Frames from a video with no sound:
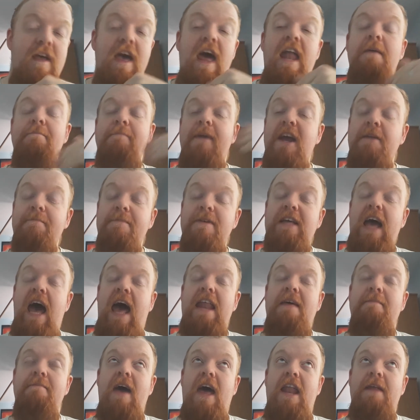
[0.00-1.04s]
And it made me
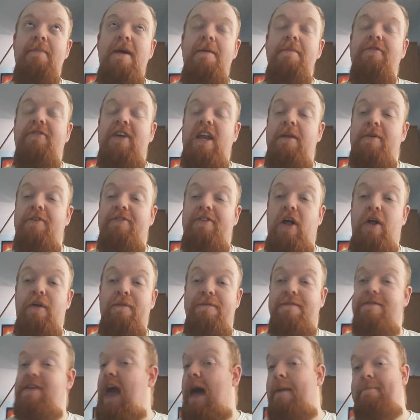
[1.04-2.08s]
say to
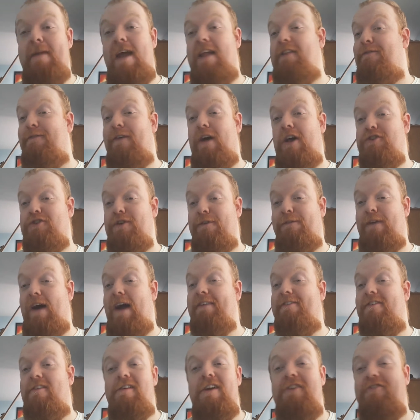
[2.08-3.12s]
myself, yep, it's Virtua
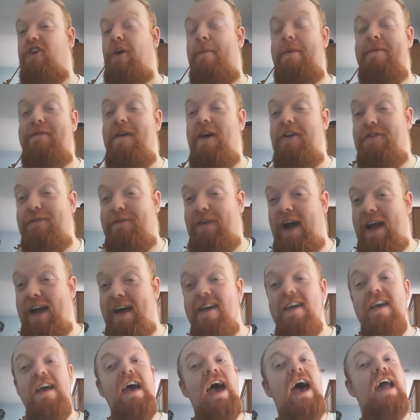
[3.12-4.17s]
Fighter, it's gotta be Virtua Fighter.